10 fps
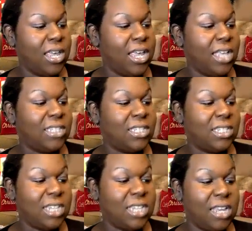It's the
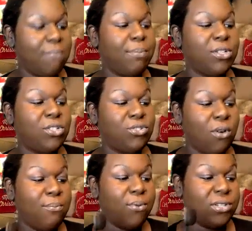dent but
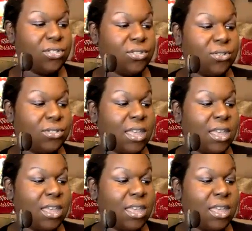short bristles